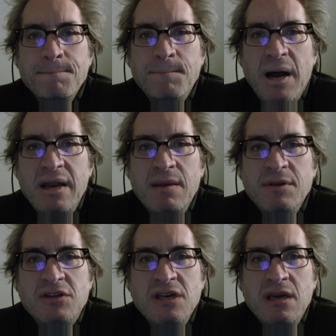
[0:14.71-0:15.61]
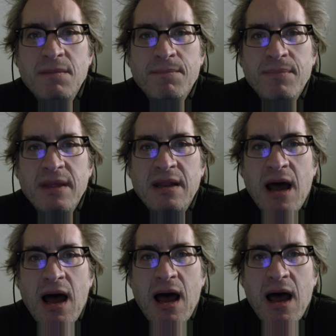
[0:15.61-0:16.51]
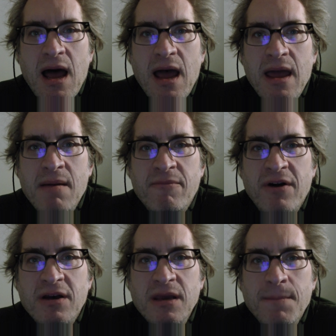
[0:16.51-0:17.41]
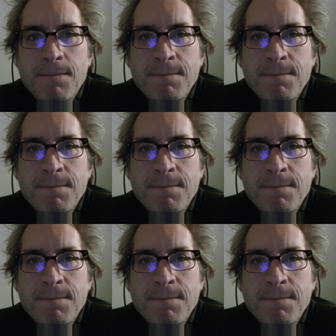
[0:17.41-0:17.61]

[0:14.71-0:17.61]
My name is Zeke, and I am funky.